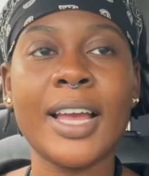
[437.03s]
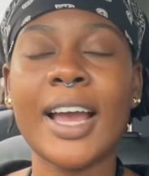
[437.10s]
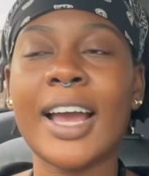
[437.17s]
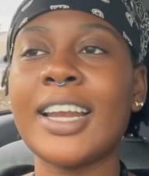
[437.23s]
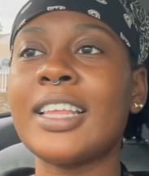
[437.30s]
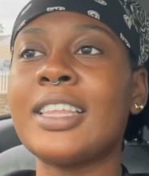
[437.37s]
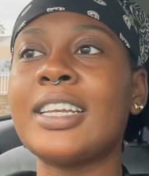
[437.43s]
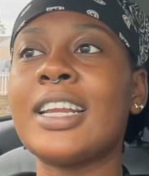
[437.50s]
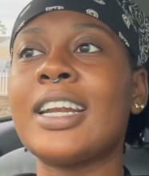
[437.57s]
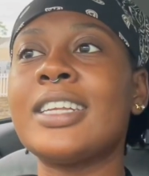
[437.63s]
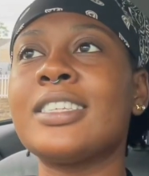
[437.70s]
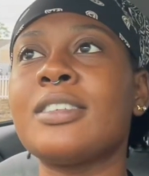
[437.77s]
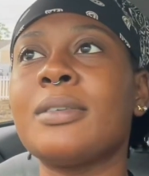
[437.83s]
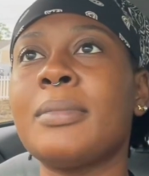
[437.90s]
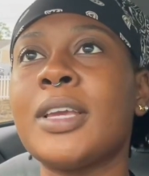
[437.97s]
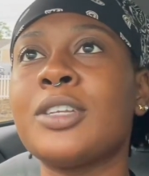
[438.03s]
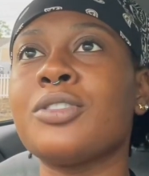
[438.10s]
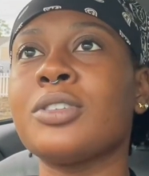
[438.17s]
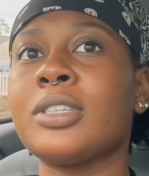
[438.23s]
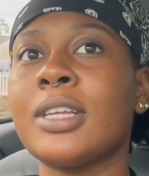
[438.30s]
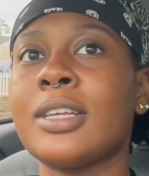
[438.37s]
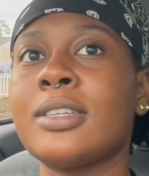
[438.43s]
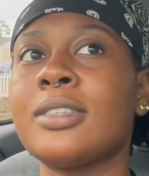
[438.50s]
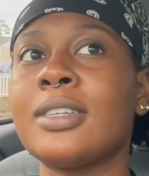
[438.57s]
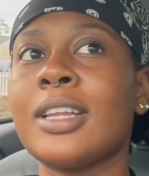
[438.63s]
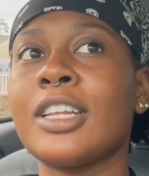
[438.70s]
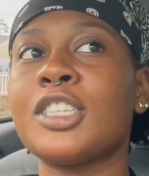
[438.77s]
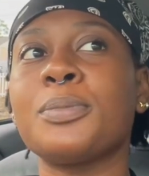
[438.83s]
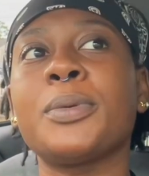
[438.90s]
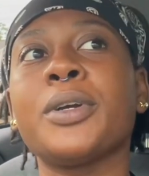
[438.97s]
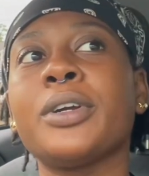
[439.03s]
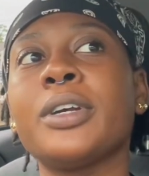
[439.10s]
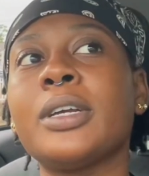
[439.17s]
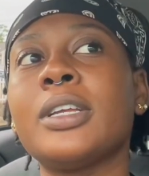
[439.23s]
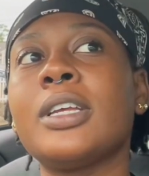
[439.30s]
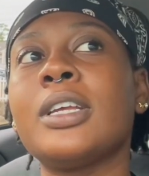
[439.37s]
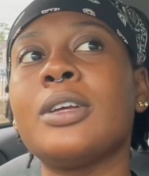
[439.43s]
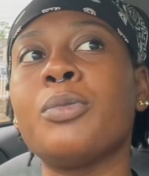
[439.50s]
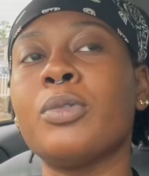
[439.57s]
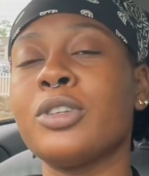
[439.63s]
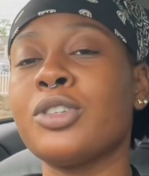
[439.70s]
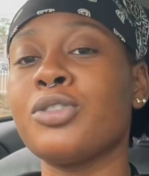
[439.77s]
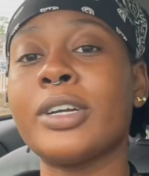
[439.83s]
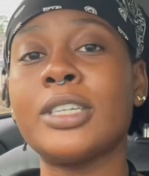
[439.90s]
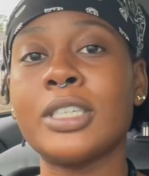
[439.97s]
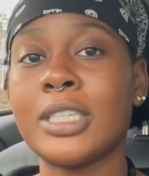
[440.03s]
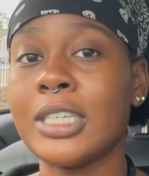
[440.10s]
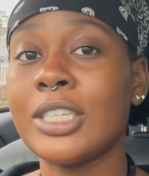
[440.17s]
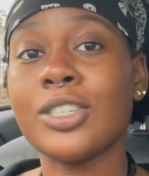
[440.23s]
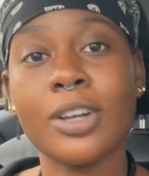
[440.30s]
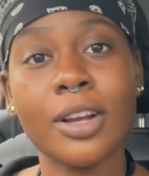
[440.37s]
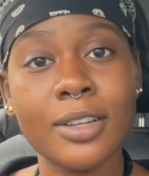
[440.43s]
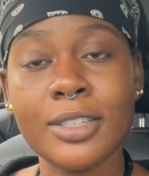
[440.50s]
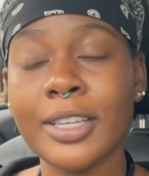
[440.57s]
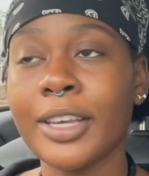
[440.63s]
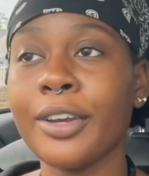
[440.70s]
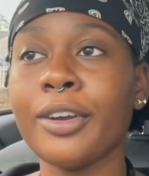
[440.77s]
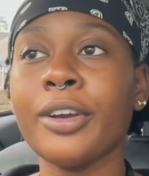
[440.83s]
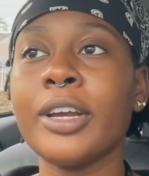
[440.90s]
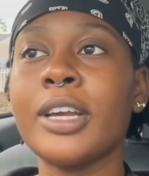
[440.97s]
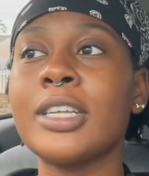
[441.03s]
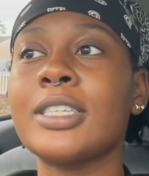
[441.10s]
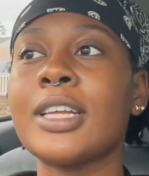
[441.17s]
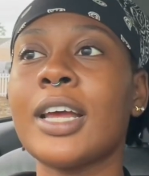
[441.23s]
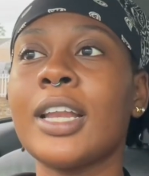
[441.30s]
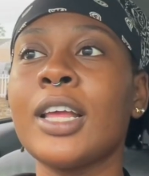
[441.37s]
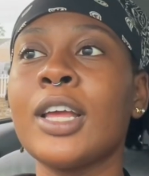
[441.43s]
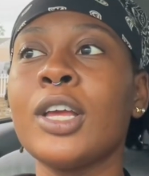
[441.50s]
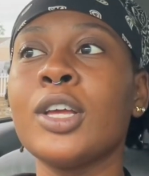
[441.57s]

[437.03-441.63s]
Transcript: and i think that is the major lesson that spirit was trying to teach us here is that